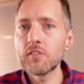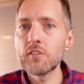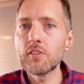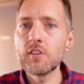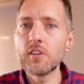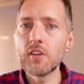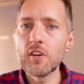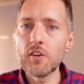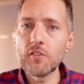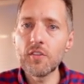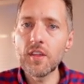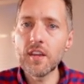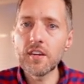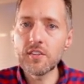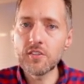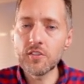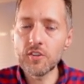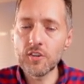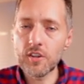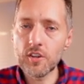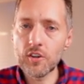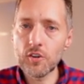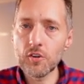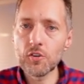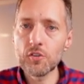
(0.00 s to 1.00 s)
they
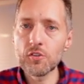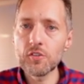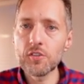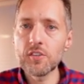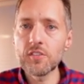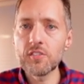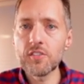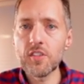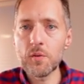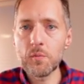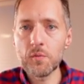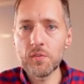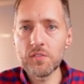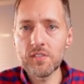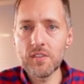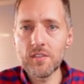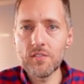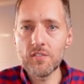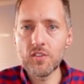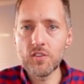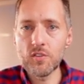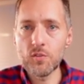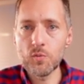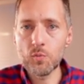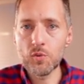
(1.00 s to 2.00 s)
took it early, so they receive
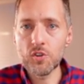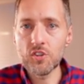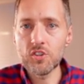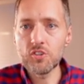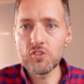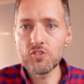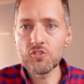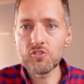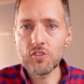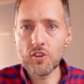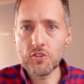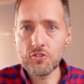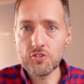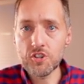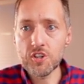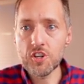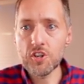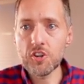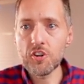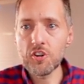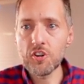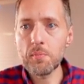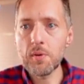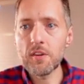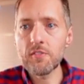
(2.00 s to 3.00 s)
a reduced Social
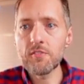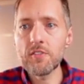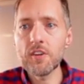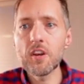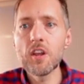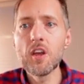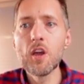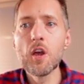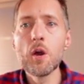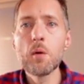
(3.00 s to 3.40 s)
Security benefit.